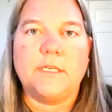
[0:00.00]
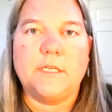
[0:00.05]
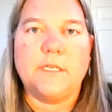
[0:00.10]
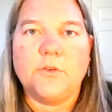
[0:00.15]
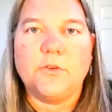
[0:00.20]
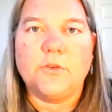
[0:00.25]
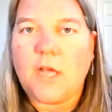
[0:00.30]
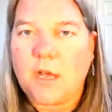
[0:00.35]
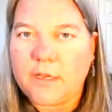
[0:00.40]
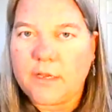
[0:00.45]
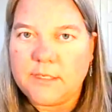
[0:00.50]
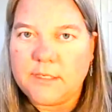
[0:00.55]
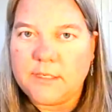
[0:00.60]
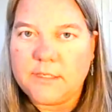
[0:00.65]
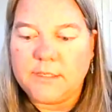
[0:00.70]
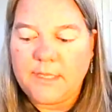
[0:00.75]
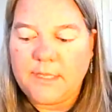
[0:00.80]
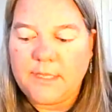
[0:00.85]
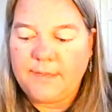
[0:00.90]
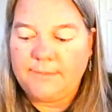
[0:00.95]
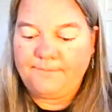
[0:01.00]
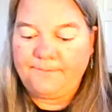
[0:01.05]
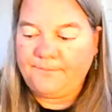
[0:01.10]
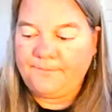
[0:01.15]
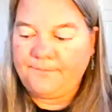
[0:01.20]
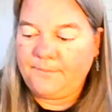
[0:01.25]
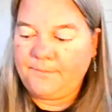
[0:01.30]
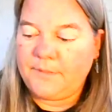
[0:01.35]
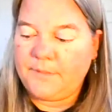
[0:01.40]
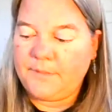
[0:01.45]
talking to them,
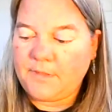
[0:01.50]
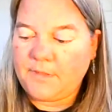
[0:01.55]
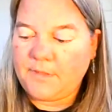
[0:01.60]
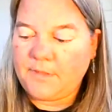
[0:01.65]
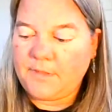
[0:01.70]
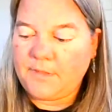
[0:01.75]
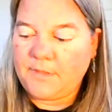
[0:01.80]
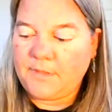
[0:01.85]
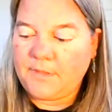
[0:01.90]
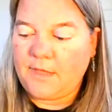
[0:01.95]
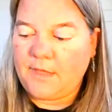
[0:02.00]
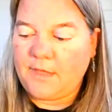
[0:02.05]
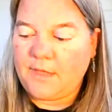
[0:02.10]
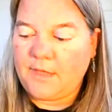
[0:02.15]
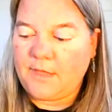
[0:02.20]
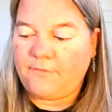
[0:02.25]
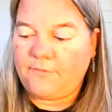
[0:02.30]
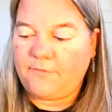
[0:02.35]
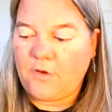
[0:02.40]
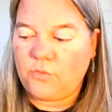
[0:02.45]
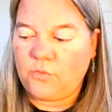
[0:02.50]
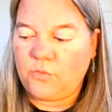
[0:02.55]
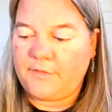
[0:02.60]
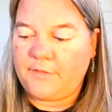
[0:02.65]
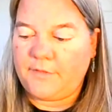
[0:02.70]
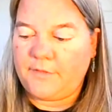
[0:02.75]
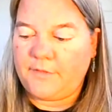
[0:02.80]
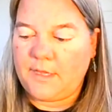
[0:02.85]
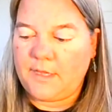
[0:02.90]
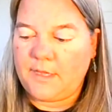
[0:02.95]
but tape that photo of
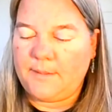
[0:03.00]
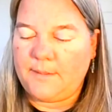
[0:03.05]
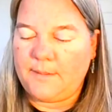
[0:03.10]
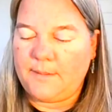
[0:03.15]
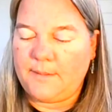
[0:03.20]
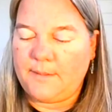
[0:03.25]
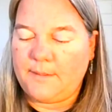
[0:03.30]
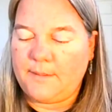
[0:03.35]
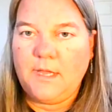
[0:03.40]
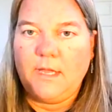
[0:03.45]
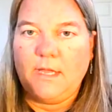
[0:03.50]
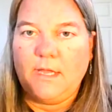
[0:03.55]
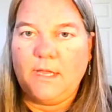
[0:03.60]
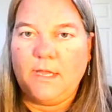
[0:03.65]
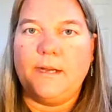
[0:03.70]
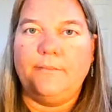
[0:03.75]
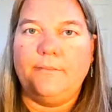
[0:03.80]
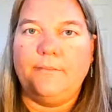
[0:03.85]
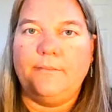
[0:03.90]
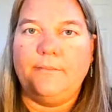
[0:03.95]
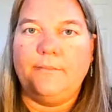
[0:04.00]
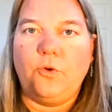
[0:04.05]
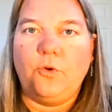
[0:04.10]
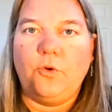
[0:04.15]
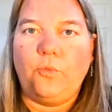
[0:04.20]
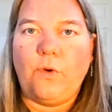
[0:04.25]
them right